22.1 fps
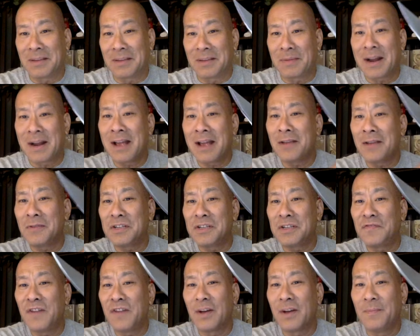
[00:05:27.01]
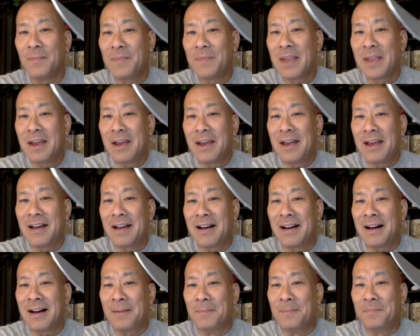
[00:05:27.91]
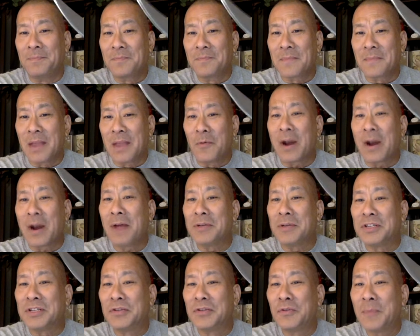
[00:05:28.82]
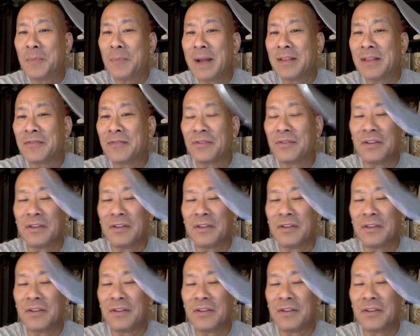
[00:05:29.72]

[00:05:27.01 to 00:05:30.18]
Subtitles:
But I always felt, when I was doing my little